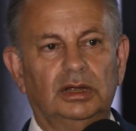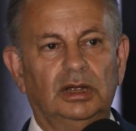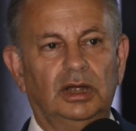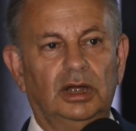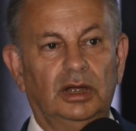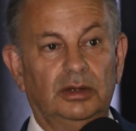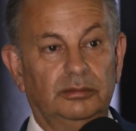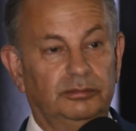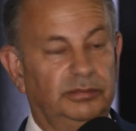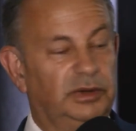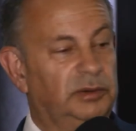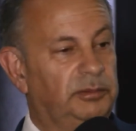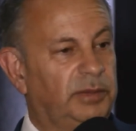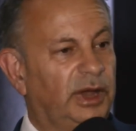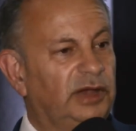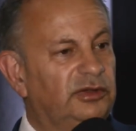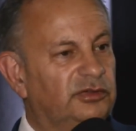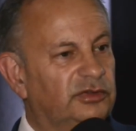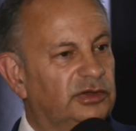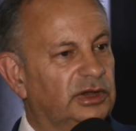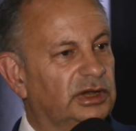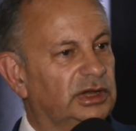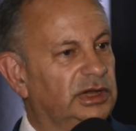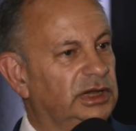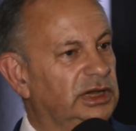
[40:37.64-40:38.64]
uh, he
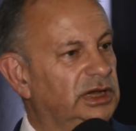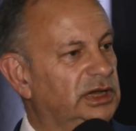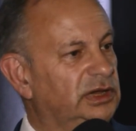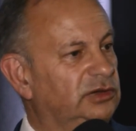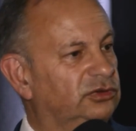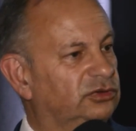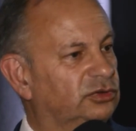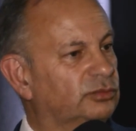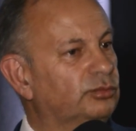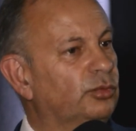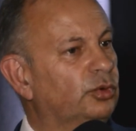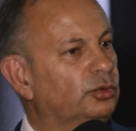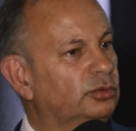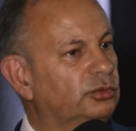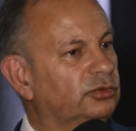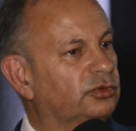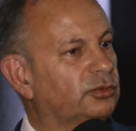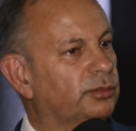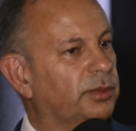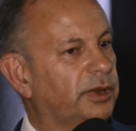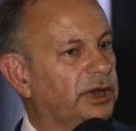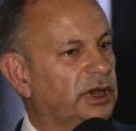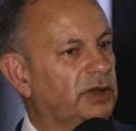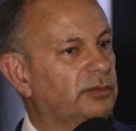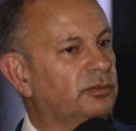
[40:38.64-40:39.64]
basically he
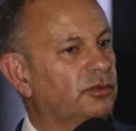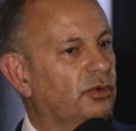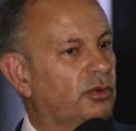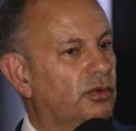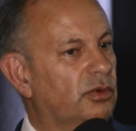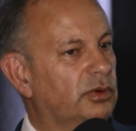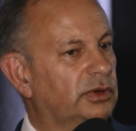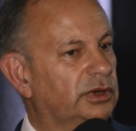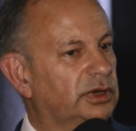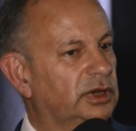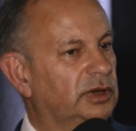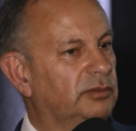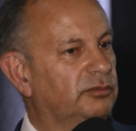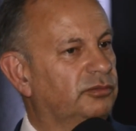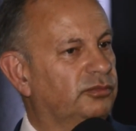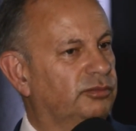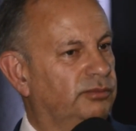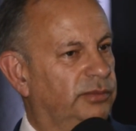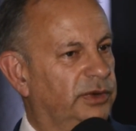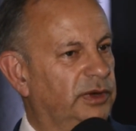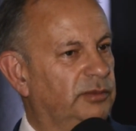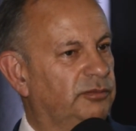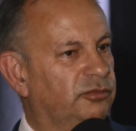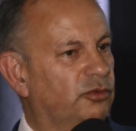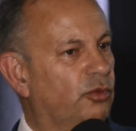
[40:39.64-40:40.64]
schmoozed people. He,
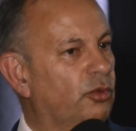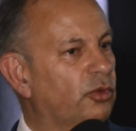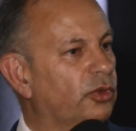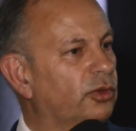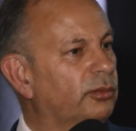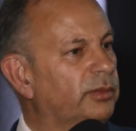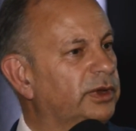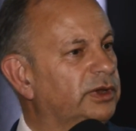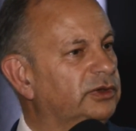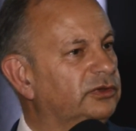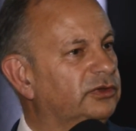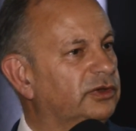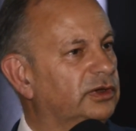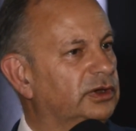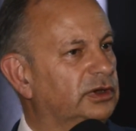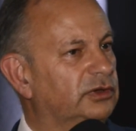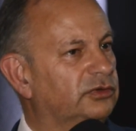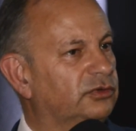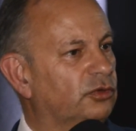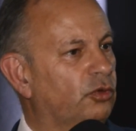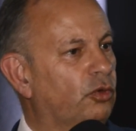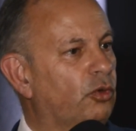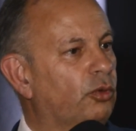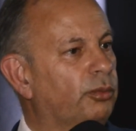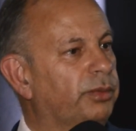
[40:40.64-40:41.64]
he brought them into
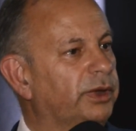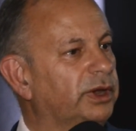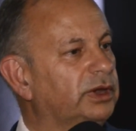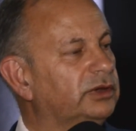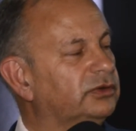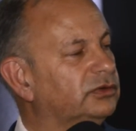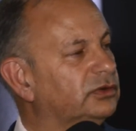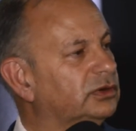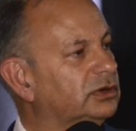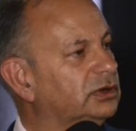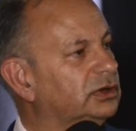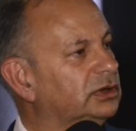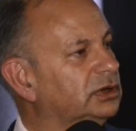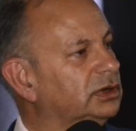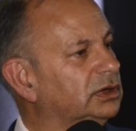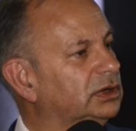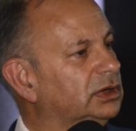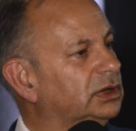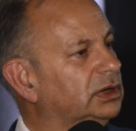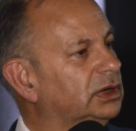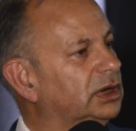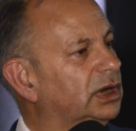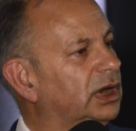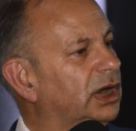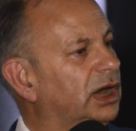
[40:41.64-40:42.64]
his orbit,
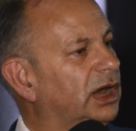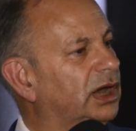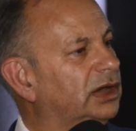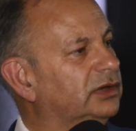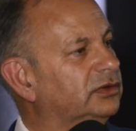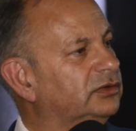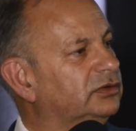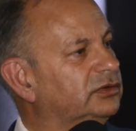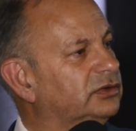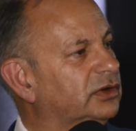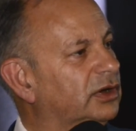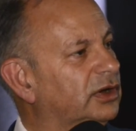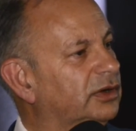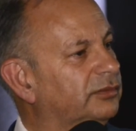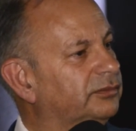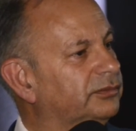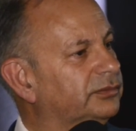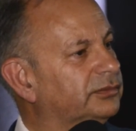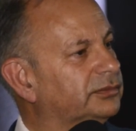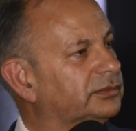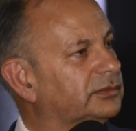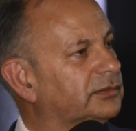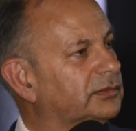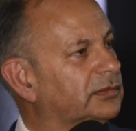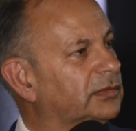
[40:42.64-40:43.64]
and
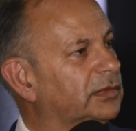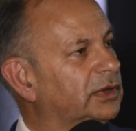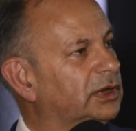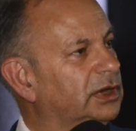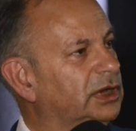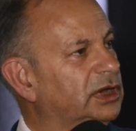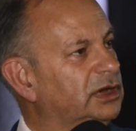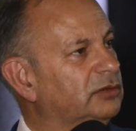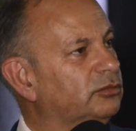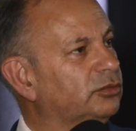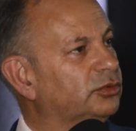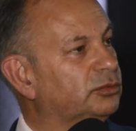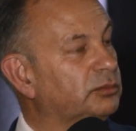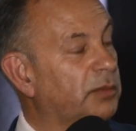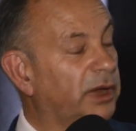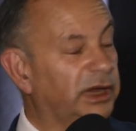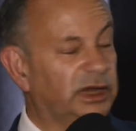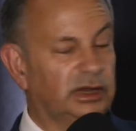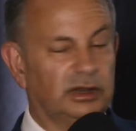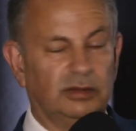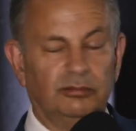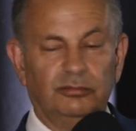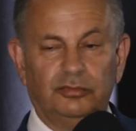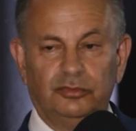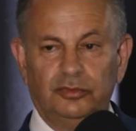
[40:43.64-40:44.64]
um, he would
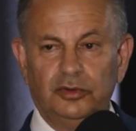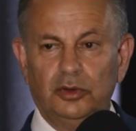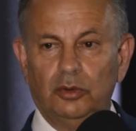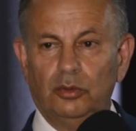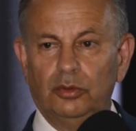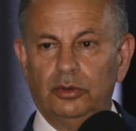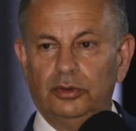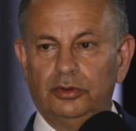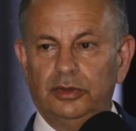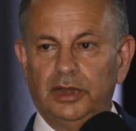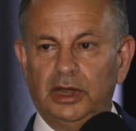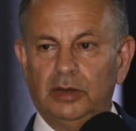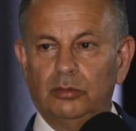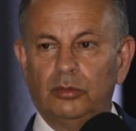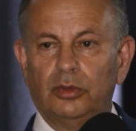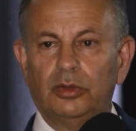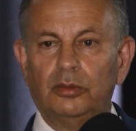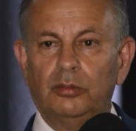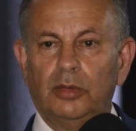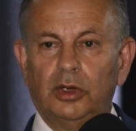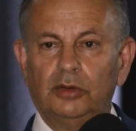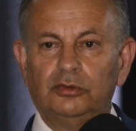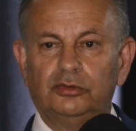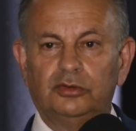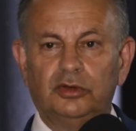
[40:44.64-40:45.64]
make them feel that they were
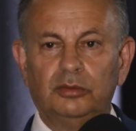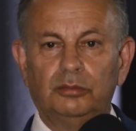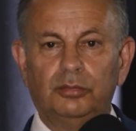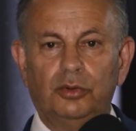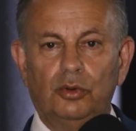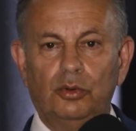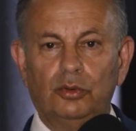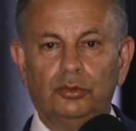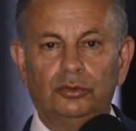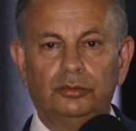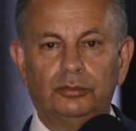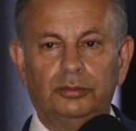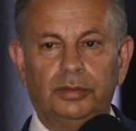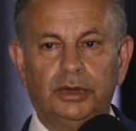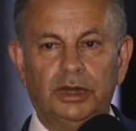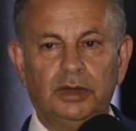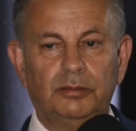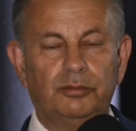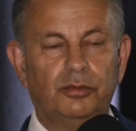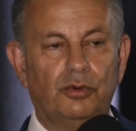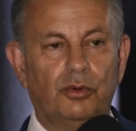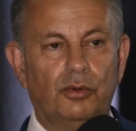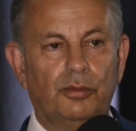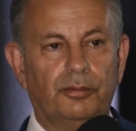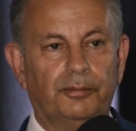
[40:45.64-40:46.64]
the most important
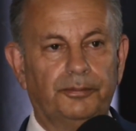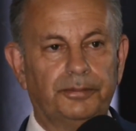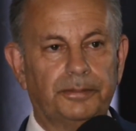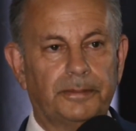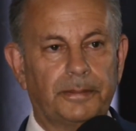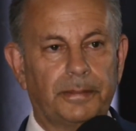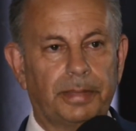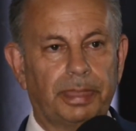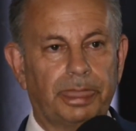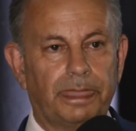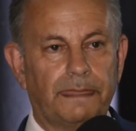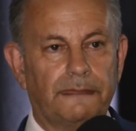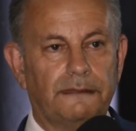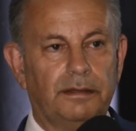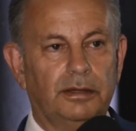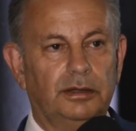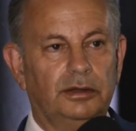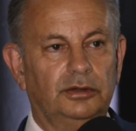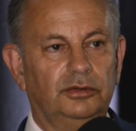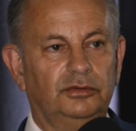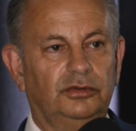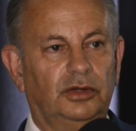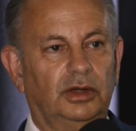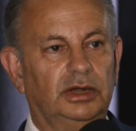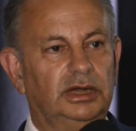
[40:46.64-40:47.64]
people.
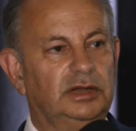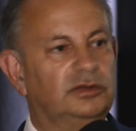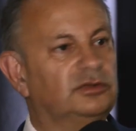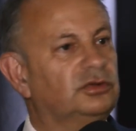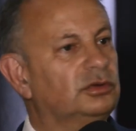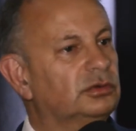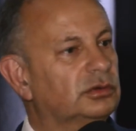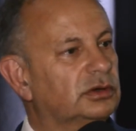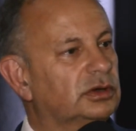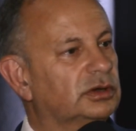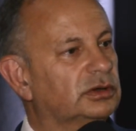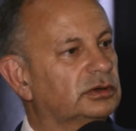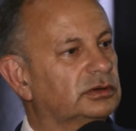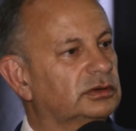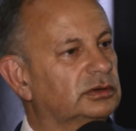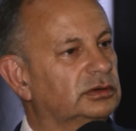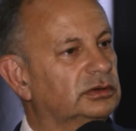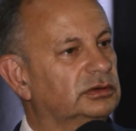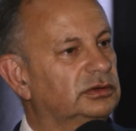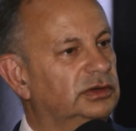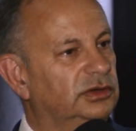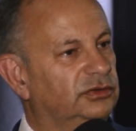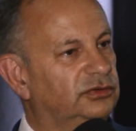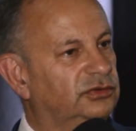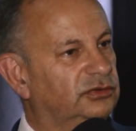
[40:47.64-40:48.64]
So he took
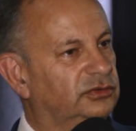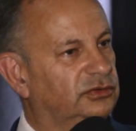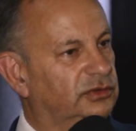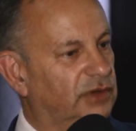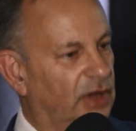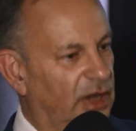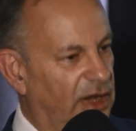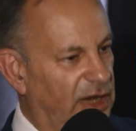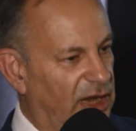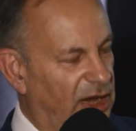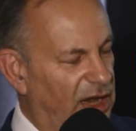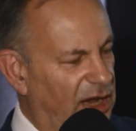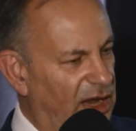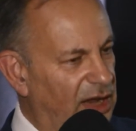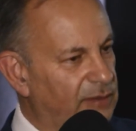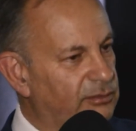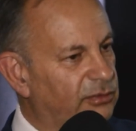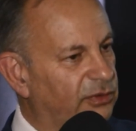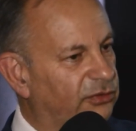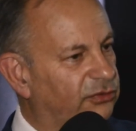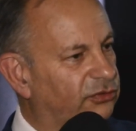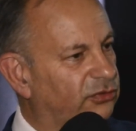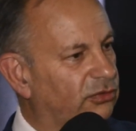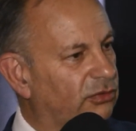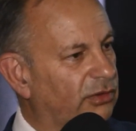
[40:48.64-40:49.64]
this uh,
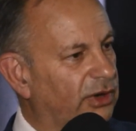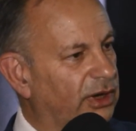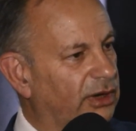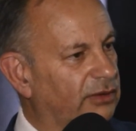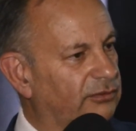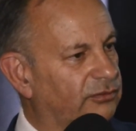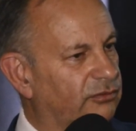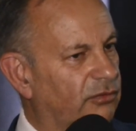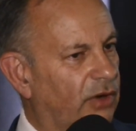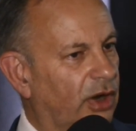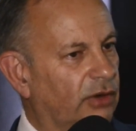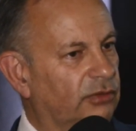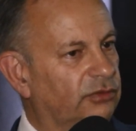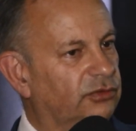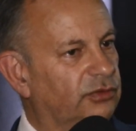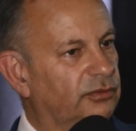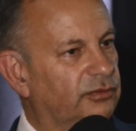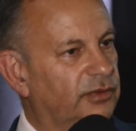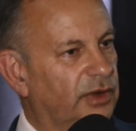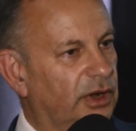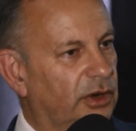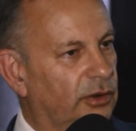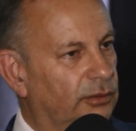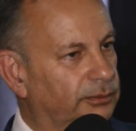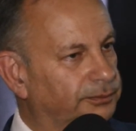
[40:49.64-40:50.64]
emissary of
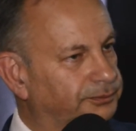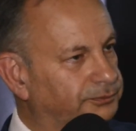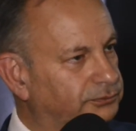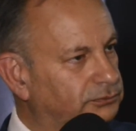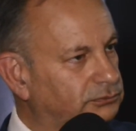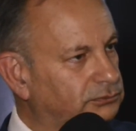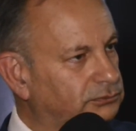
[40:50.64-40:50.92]
Roosevelt,